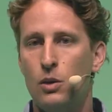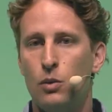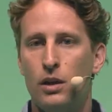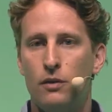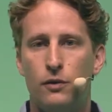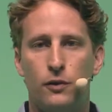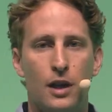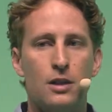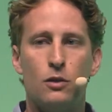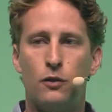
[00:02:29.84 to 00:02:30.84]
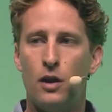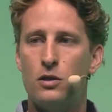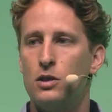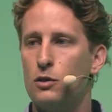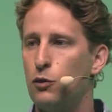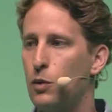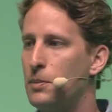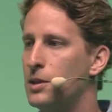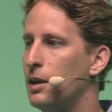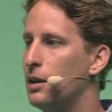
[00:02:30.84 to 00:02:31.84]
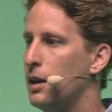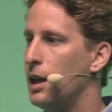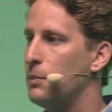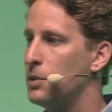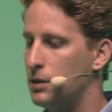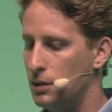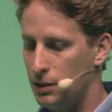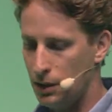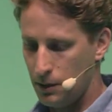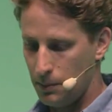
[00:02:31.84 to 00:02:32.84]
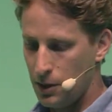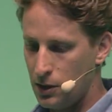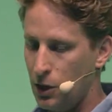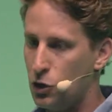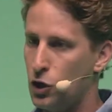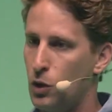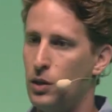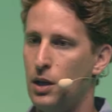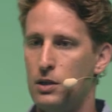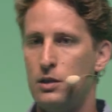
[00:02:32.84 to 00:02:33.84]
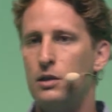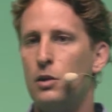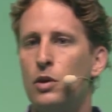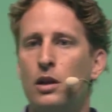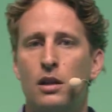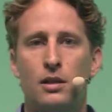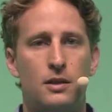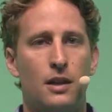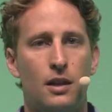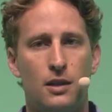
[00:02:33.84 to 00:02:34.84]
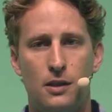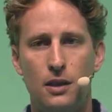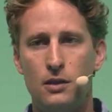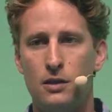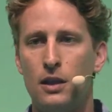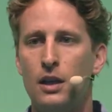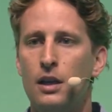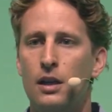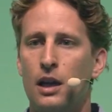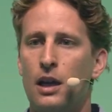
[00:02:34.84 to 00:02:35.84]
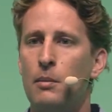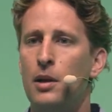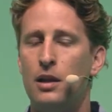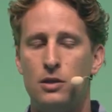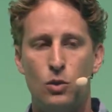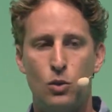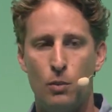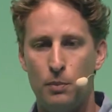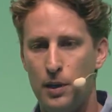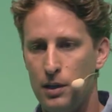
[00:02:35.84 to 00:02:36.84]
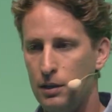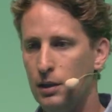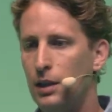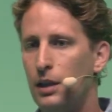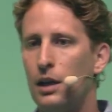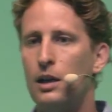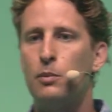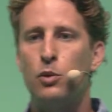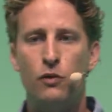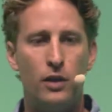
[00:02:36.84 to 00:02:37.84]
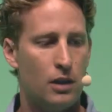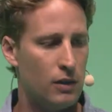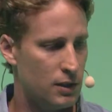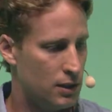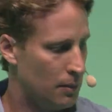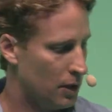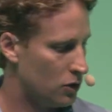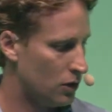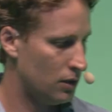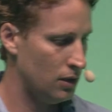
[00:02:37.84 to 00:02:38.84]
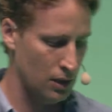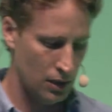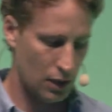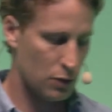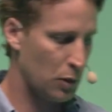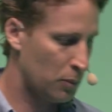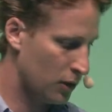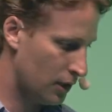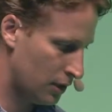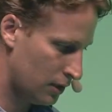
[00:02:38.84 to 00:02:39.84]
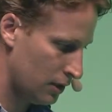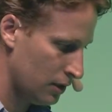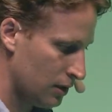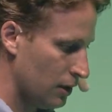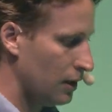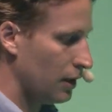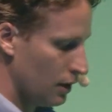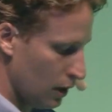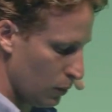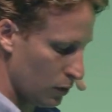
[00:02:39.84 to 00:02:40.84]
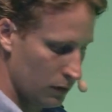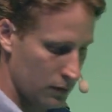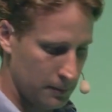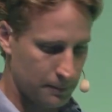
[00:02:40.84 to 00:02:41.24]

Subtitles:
we have tens of thousands of websites and apps that basically share with us the real statistics and enable us to compare and improving our estimation as we predict the digital world.